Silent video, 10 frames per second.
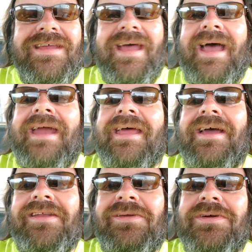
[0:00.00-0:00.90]
How the
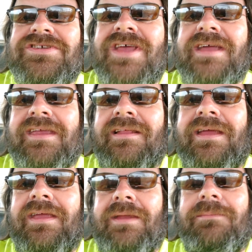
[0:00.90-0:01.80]
hell do you
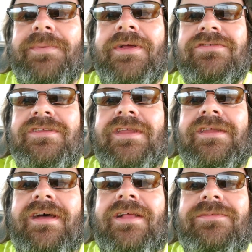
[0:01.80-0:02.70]
ejaculate getting punched in the
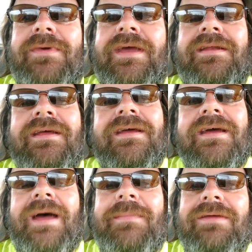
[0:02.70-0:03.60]
nuts, man?
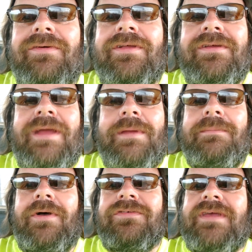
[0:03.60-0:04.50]
I mean, really? I
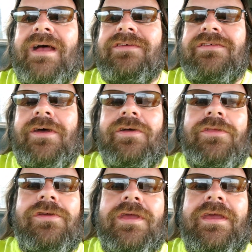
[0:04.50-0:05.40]
mean, most guys know
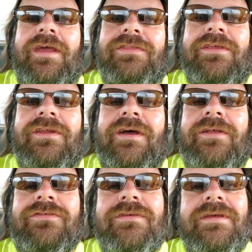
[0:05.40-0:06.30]
that you get hit in the
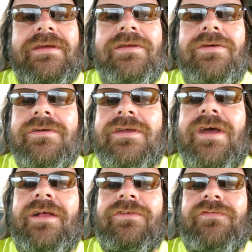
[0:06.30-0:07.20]
nuts, your
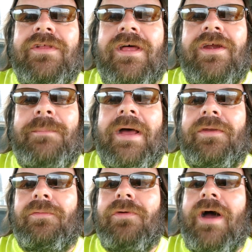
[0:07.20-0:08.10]
guts feel like they're about
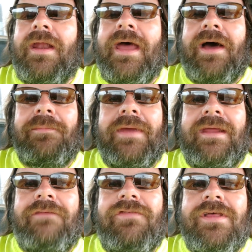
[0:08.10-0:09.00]
to rot out,
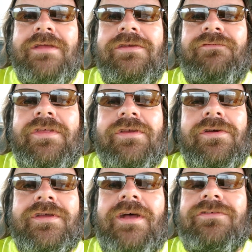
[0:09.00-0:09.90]
man. If you feel like
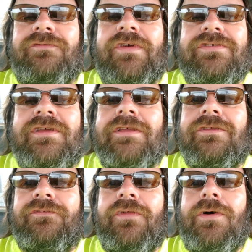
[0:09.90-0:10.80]
your guts are fixing to hit
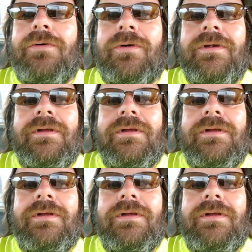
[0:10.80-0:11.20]
the floor,